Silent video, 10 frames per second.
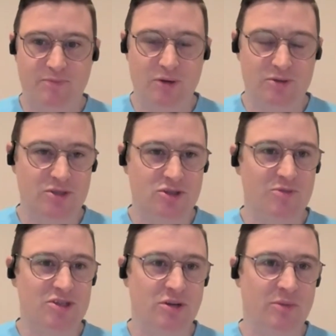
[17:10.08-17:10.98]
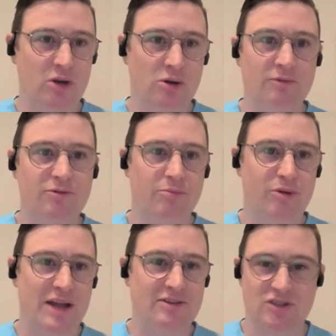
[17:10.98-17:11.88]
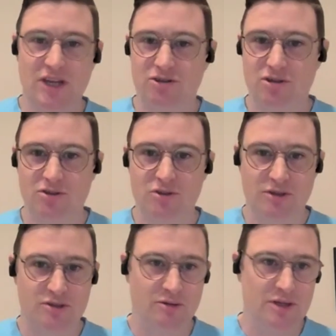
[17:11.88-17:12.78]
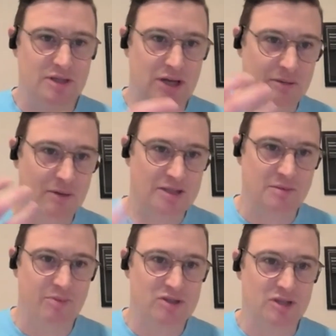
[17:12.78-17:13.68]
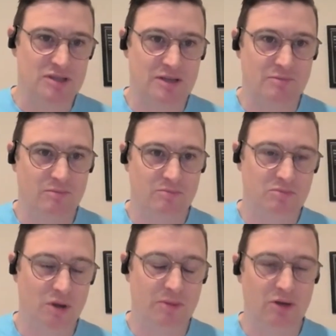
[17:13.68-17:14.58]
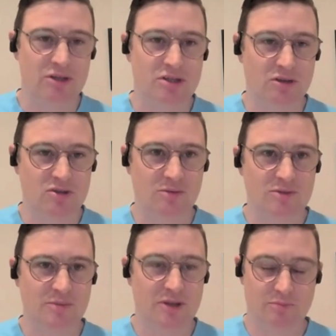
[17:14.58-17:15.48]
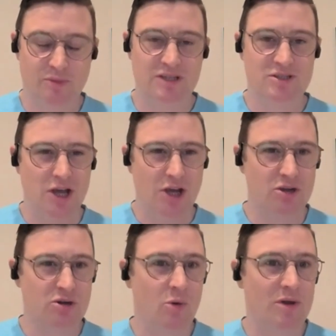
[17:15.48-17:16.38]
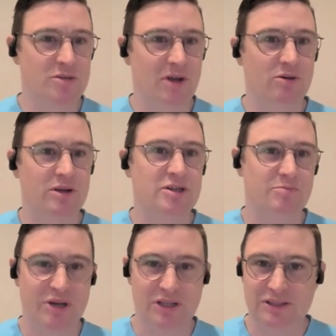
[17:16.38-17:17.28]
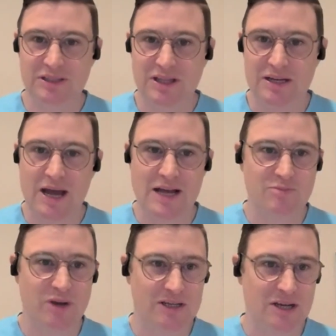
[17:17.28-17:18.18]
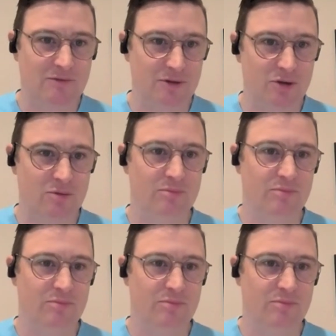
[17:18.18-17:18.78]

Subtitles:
those consumers are going to be looking for brands they trust. And so as a business that might be looking to consume some of the piece, you're going to be looking to build that aspect out for your